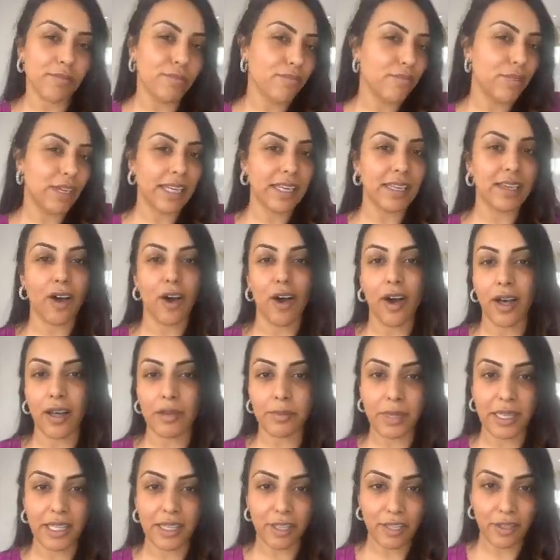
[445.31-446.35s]
really
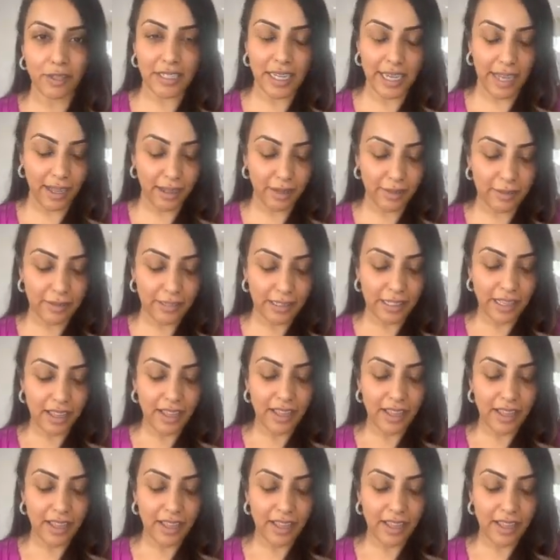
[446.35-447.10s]
calming you down.